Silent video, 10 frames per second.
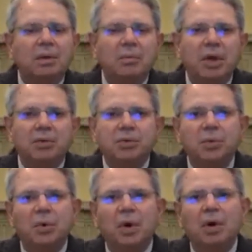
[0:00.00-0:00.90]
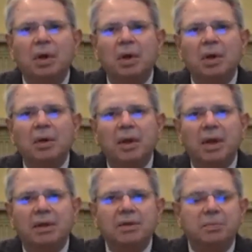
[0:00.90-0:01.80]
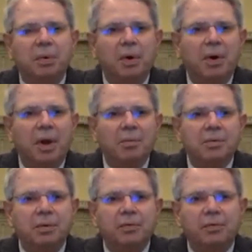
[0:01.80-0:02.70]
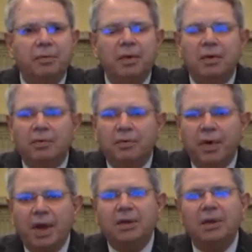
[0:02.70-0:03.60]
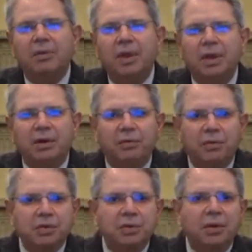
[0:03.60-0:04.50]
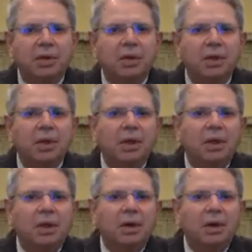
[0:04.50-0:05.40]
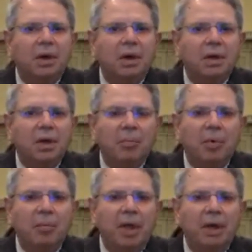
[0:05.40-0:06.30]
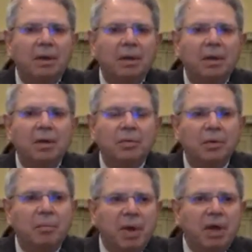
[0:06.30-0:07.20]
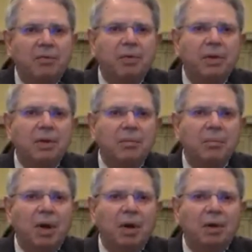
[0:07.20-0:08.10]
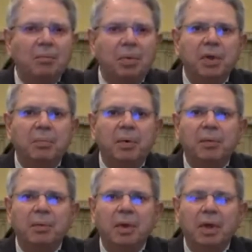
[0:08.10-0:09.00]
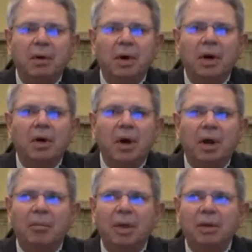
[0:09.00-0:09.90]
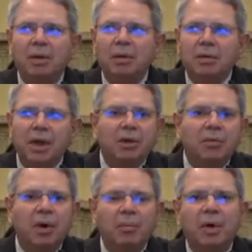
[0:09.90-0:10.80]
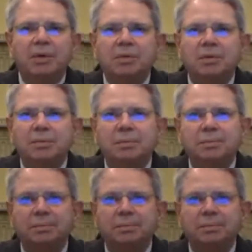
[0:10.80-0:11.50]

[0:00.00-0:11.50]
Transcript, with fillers: to make sure that these programs are effectively and efficiently uh, implemented for the benefit of the American people and our economy. Thank you very much.